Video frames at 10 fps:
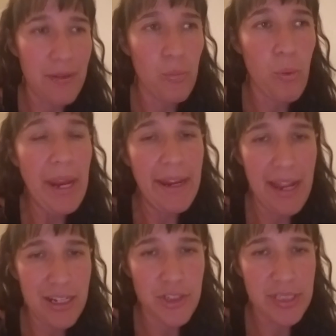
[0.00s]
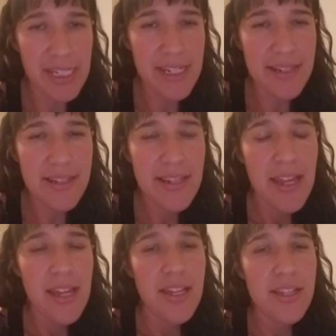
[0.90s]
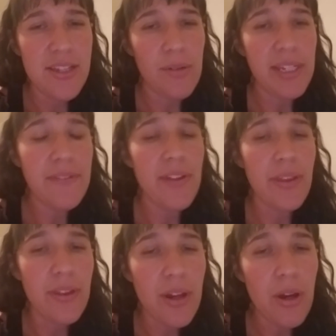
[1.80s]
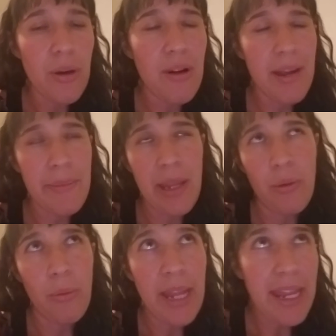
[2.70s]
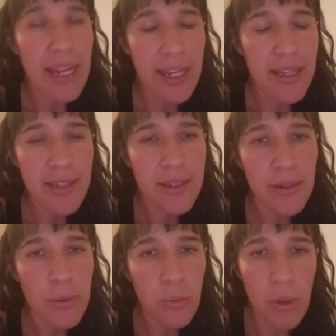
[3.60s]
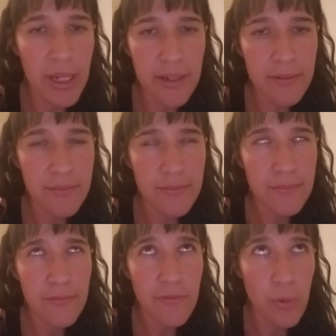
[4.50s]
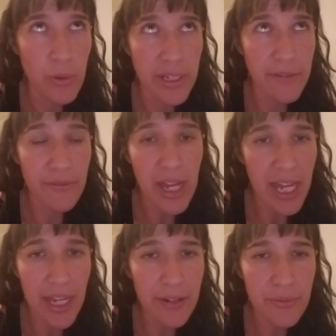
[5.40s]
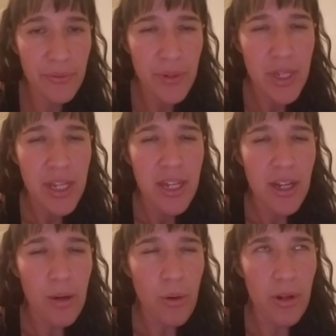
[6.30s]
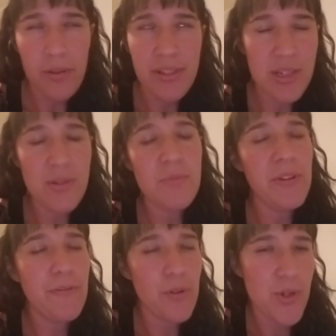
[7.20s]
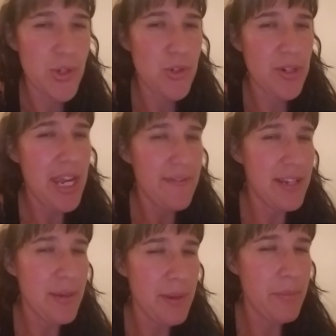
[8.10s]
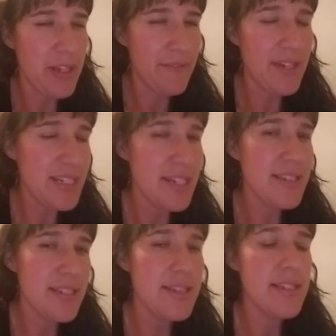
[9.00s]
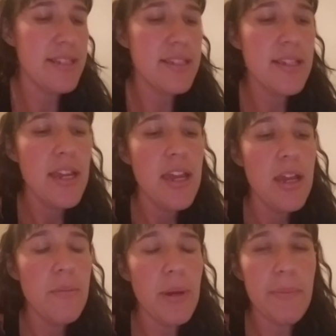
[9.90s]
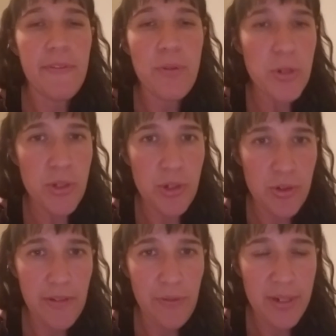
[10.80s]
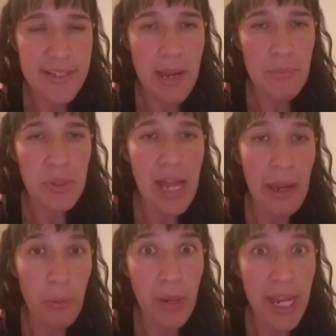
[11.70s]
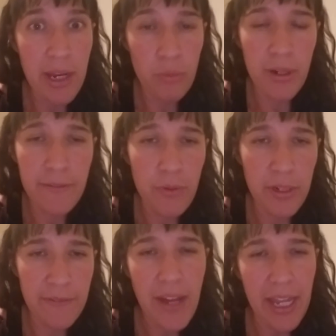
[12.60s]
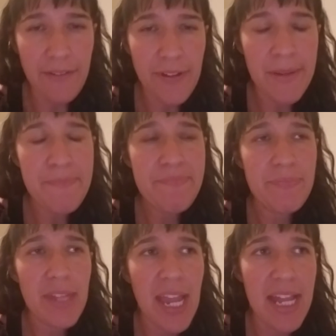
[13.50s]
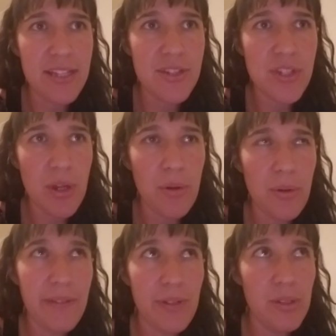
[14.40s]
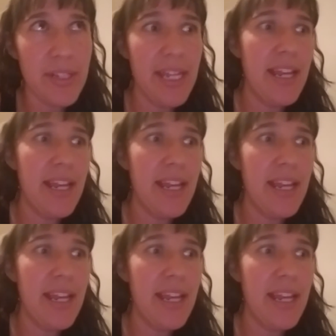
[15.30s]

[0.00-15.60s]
weight actually is. So even though I may weigh 145, or this was before surgery, I haven't had my body fat tested since, but before surgery, for example, I weighed 145. And so if you look at